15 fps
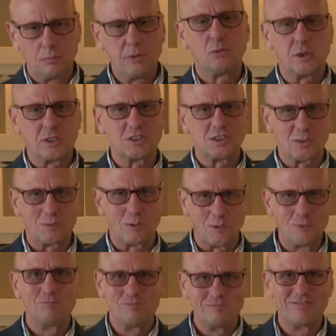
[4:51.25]
be
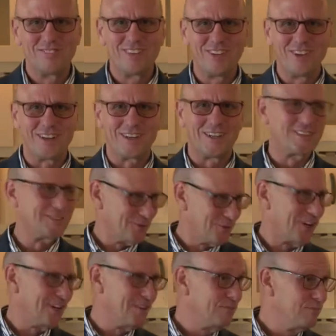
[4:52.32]
reasonable, I guess,
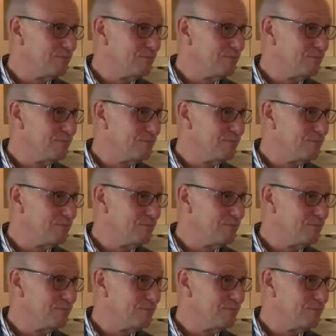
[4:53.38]
right?